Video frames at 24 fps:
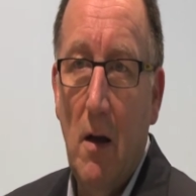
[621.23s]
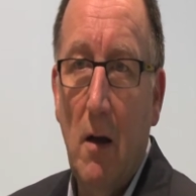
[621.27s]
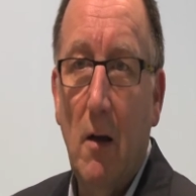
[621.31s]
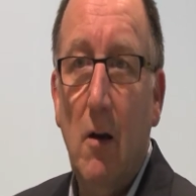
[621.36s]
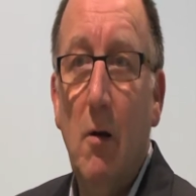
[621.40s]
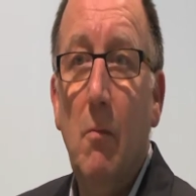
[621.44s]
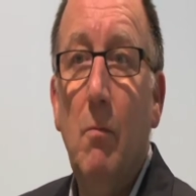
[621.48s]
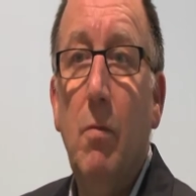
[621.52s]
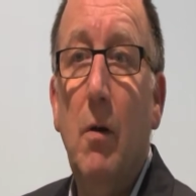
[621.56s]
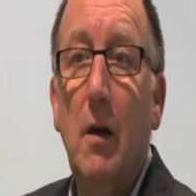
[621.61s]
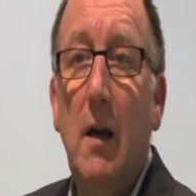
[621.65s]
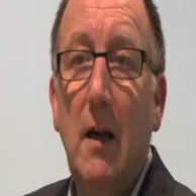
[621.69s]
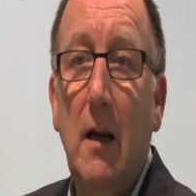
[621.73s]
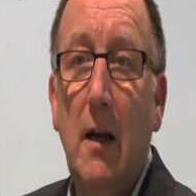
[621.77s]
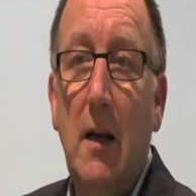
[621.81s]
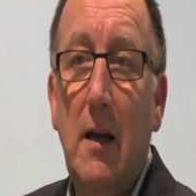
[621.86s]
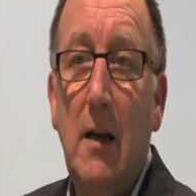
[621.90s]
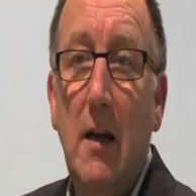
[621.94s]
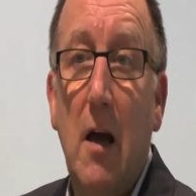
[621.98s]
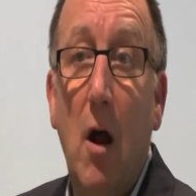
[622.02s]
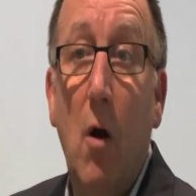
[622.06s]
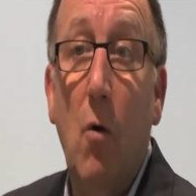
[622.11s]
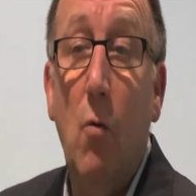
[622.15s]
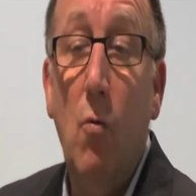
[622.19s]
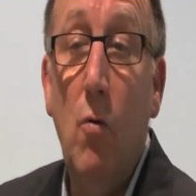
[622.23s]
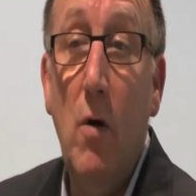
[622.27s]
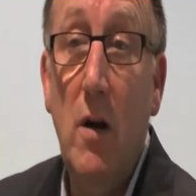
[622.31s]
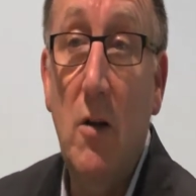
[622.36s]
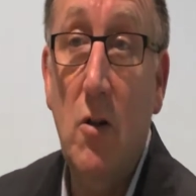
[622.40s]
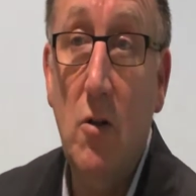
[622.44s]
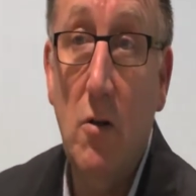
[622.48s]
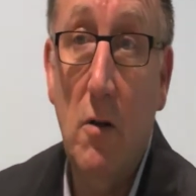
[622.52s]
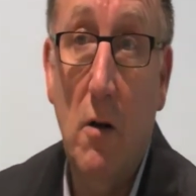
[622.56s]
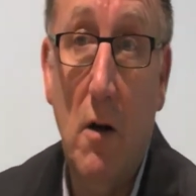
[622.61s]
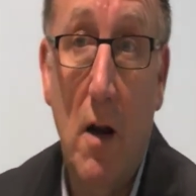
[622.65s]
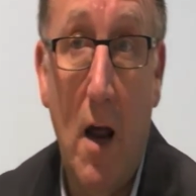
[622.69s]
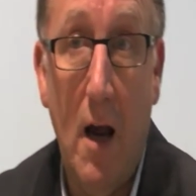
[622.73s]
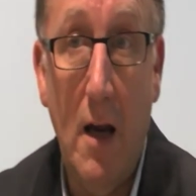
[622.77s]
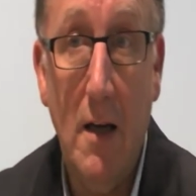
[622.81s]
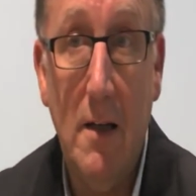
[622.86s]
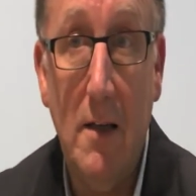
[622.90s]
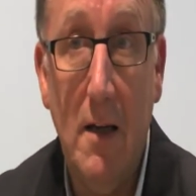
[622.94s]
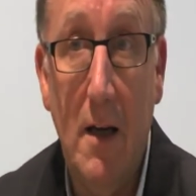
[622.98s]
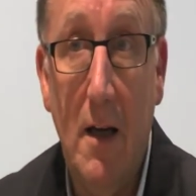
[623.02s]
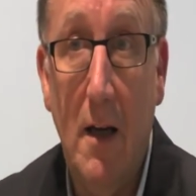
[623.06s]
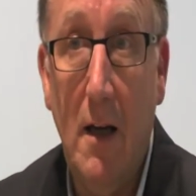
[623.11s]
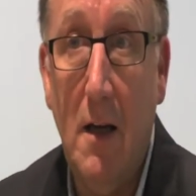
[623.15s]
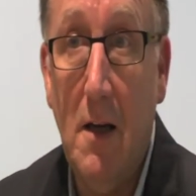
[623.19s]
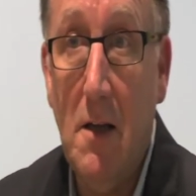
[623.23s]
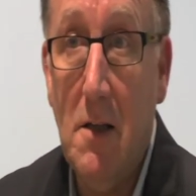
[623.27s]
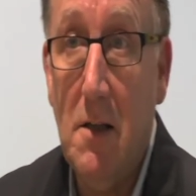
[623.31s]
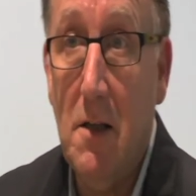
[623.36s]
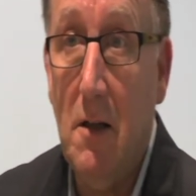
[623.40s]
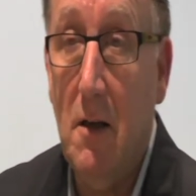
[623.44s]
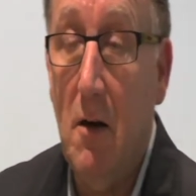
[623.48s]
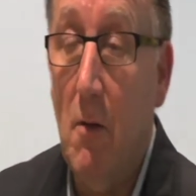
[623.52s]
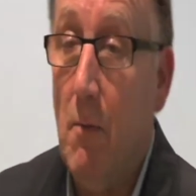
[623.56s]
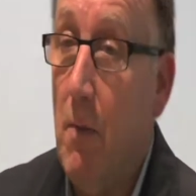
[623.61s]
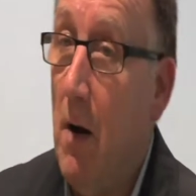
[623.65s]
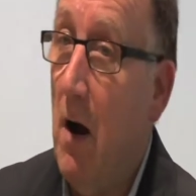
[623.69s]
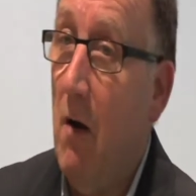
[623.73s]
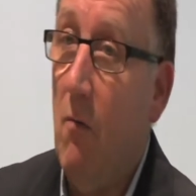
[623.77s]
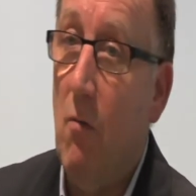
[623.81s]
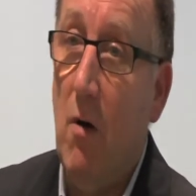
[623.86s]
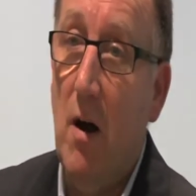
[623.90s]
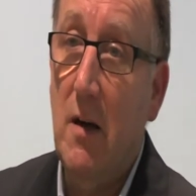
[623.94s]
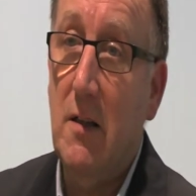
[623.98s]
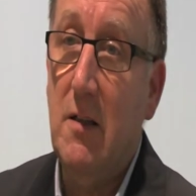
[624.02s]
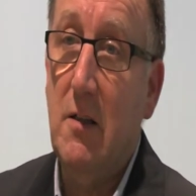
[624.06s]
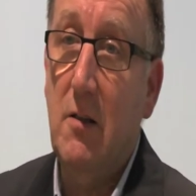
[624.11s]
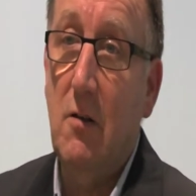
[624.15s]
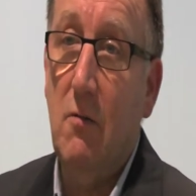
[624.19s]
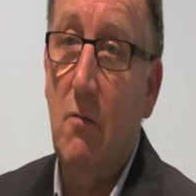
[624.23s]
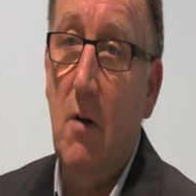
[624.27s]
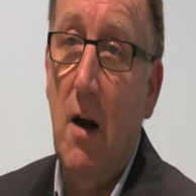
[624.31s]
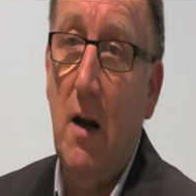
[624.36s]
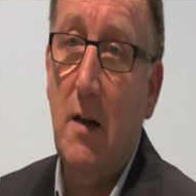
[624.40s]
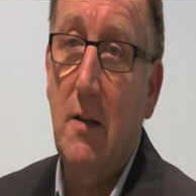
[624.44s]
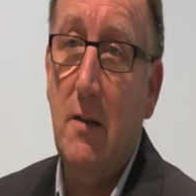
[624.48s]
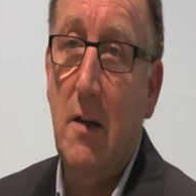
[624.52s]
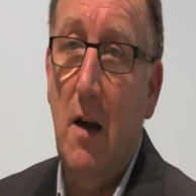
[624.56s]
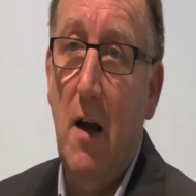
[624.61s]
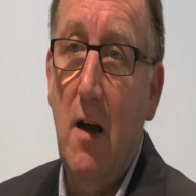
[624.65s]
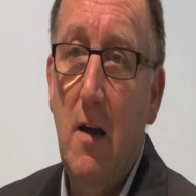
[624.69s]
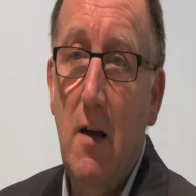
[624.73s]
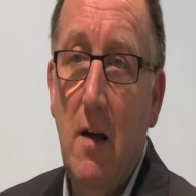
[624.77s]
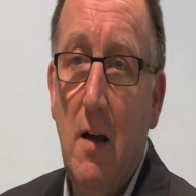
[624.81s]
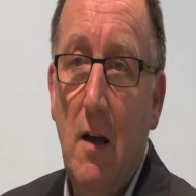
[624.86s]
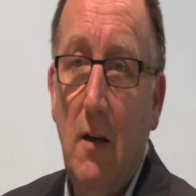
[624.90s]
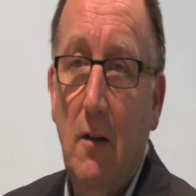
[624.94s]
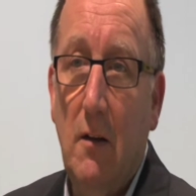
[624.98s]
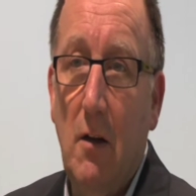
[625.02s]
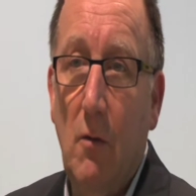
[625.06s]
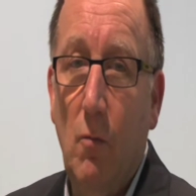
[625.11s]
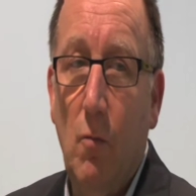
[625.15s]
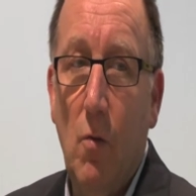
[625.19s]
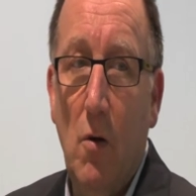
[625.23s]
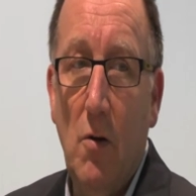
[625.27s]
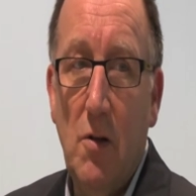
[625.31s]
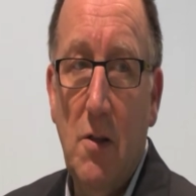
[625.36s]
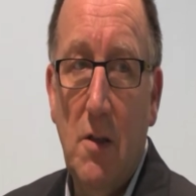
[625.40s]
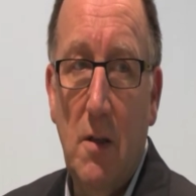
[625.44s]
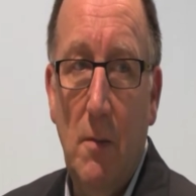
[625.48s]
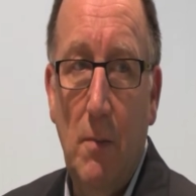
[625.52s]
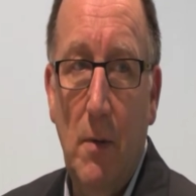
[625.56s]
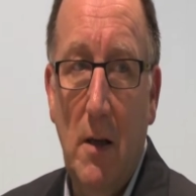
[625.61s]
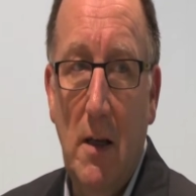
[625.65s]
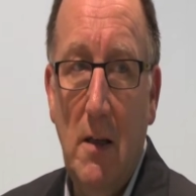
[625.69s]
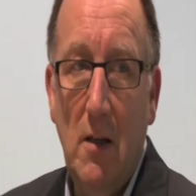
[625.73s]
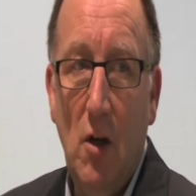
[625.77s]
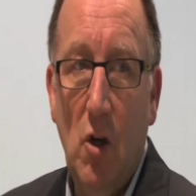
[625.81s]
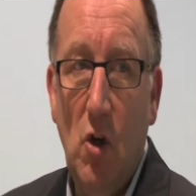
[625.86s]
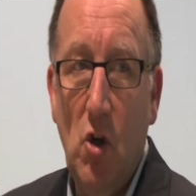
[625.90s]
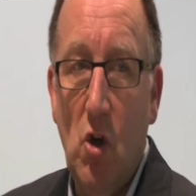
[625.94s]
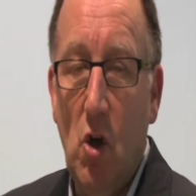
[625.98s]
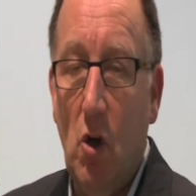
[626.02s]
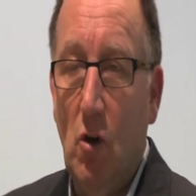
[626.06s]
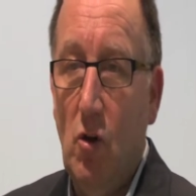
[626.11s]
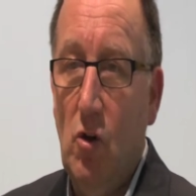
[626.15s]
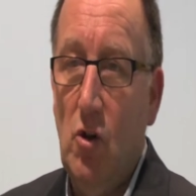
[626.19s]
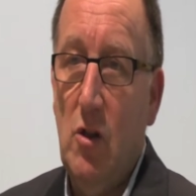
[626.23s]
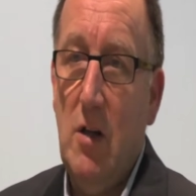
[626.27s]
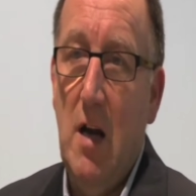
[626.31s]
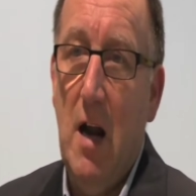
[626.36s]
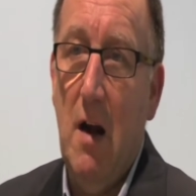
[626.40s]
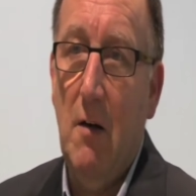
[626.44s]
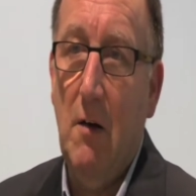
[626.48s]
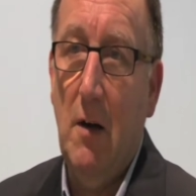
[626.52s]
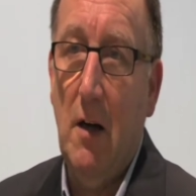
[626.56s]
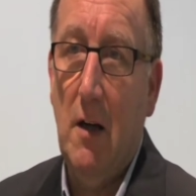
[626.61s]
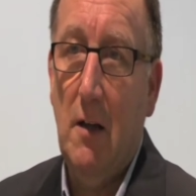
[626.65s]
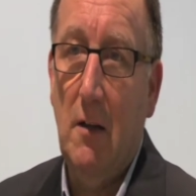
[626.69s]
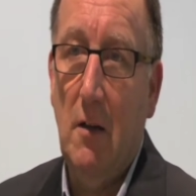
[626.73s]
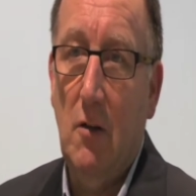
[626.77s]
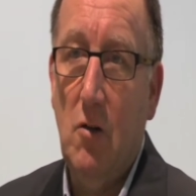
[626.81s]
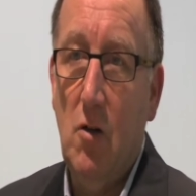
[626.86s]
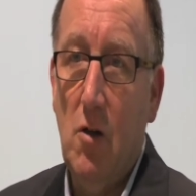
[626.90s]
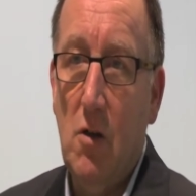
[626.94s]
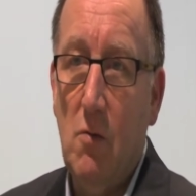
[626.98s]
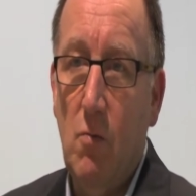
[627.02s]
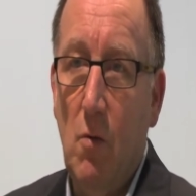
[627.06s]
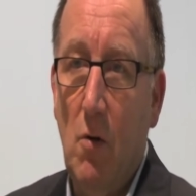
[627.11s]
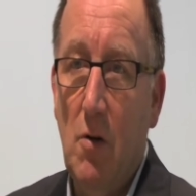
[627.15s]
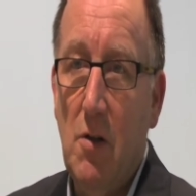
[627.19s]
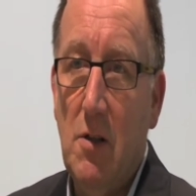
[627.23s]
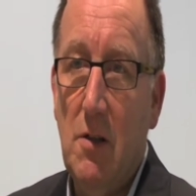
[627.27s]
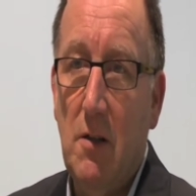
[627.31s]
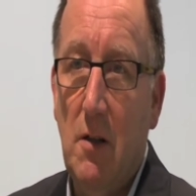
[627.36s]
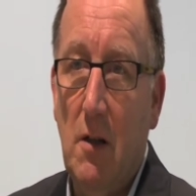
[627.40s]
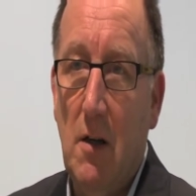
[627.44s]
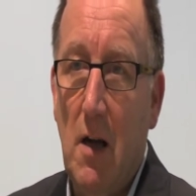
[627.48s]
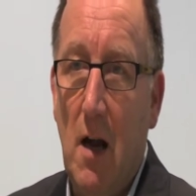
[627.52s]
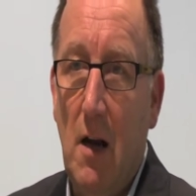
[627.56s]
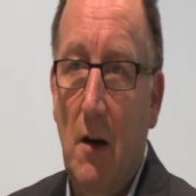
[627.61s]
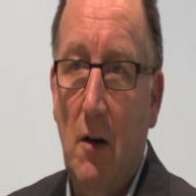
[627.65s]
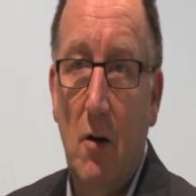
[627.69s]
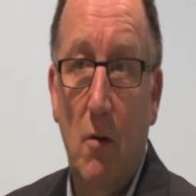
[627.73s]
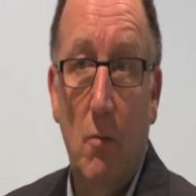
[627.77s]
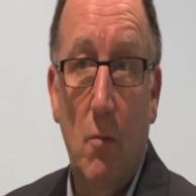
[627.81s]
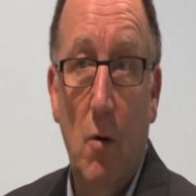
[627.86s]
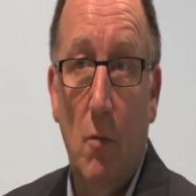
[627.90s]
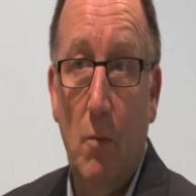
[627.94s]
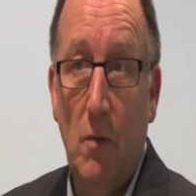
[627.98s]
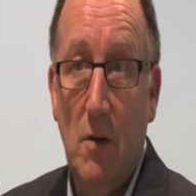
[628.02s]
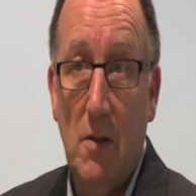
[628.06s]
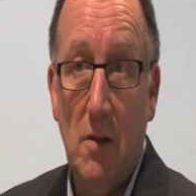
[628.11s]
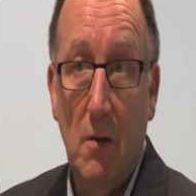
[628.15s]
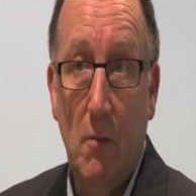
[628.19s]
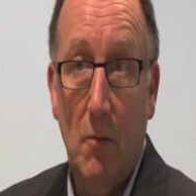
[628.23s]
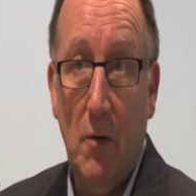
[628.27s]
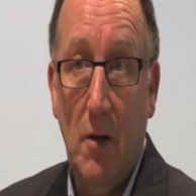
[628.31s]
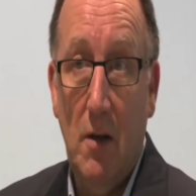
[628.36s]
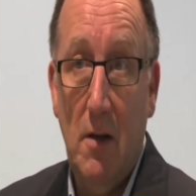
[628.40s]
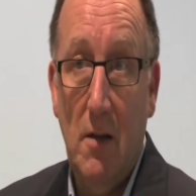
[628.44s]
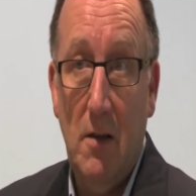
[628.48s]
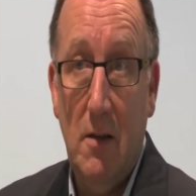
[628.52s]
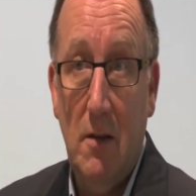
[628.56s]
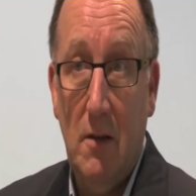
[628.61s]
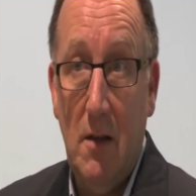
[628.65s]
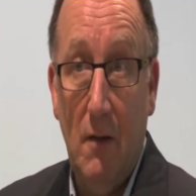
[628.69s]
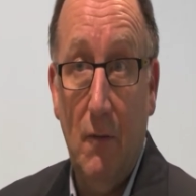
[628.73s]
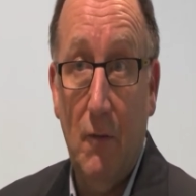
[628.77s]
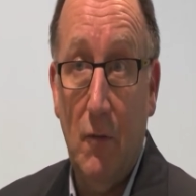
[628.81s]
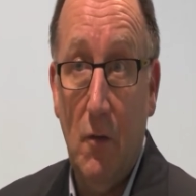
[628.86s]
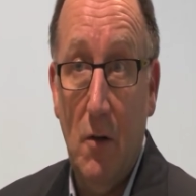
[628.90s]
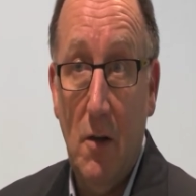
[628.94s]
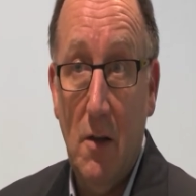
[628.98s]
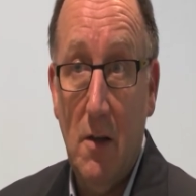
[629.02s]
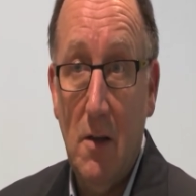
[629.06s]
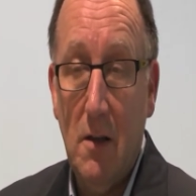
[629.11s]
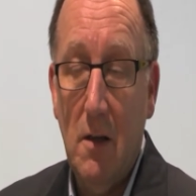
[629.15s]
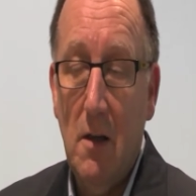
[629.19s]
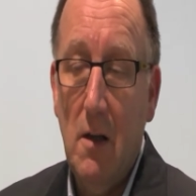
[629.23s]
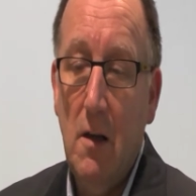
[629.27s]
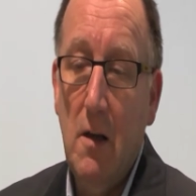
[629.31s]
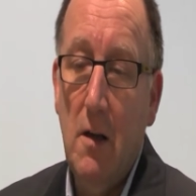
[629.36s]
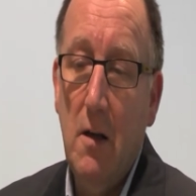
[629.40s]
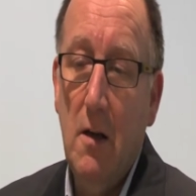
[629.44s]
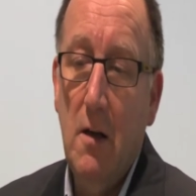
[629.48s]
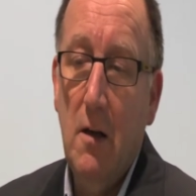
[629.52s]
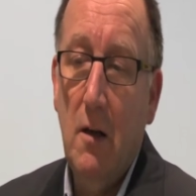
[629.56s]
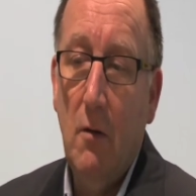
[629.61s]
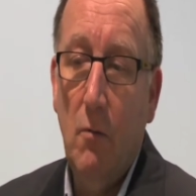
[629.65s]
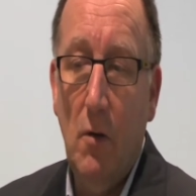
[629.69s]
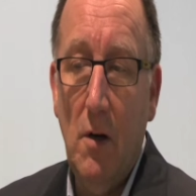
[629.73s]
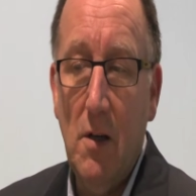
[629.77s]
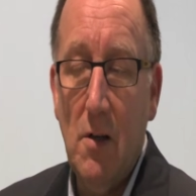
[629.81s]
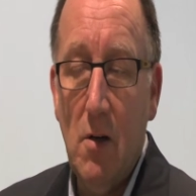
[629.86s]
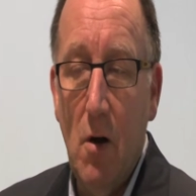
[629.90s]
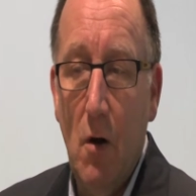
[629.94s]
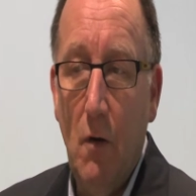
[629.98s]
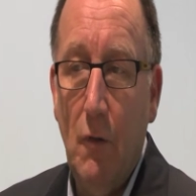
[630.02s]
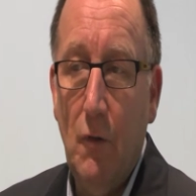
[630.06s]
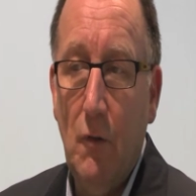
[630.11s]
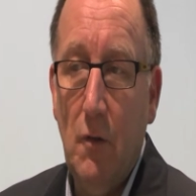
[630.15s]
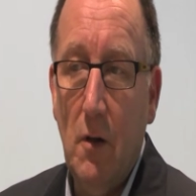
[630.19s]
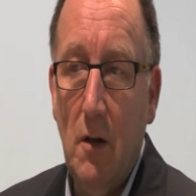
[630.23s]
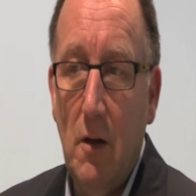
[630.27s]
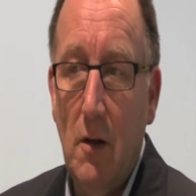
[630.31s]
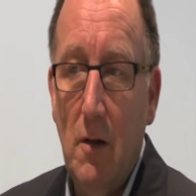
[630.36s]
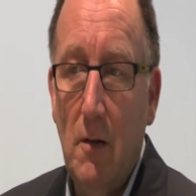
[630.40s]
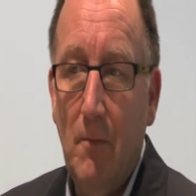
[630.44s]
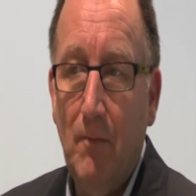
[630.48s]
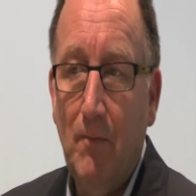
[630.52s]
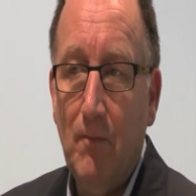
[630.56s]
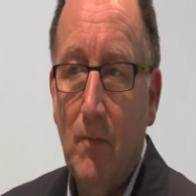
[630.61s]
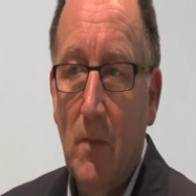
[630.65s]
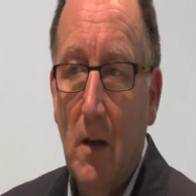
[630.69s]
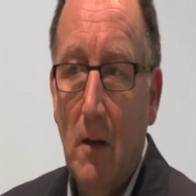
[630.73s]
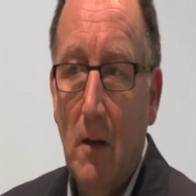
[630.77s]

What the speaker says: completely original ideas, by a writer-director that wants to be non-generic, that just wants to kind of come up with something different. Whereas often,